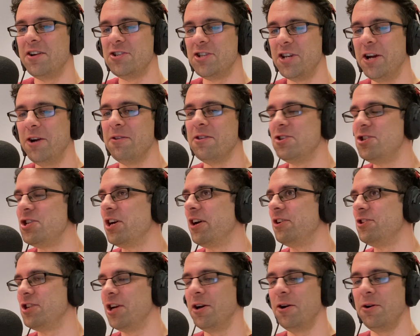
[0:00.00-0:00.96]
Joe, the G.I.
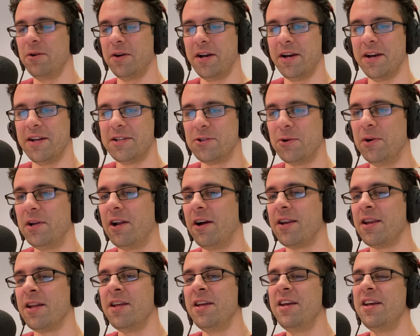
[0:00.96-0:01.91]
Joe toy
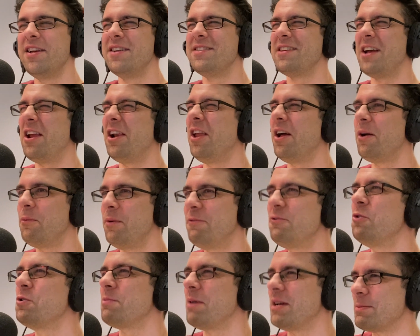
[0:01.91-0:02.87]
line. So, like, we've
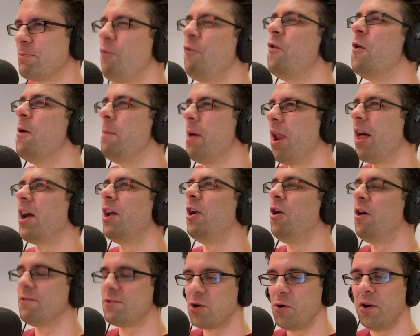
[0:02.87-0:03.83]
talked about this before, but like a
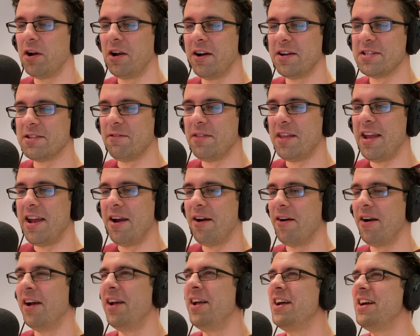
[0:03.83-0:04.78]
lot of toy lines of the
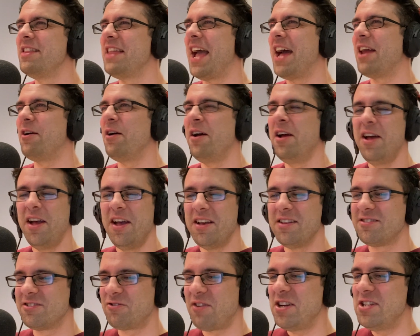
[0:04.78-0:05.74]
era, they had a
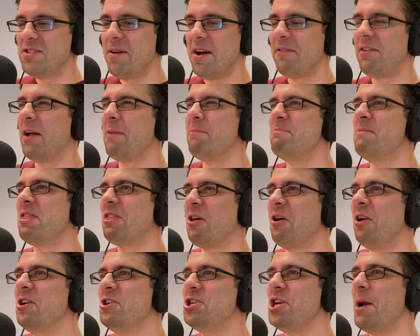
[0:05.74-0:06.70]
strange amount of like
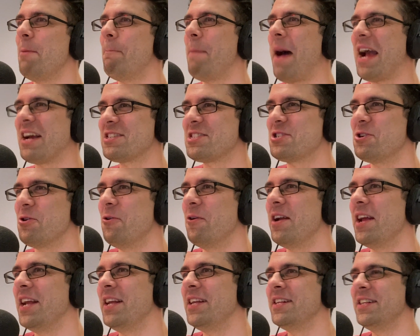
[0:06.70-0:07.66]
mythology and
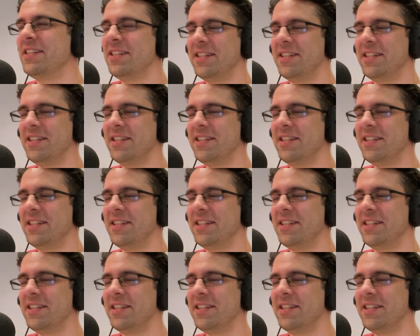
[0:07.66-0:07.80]
backstory.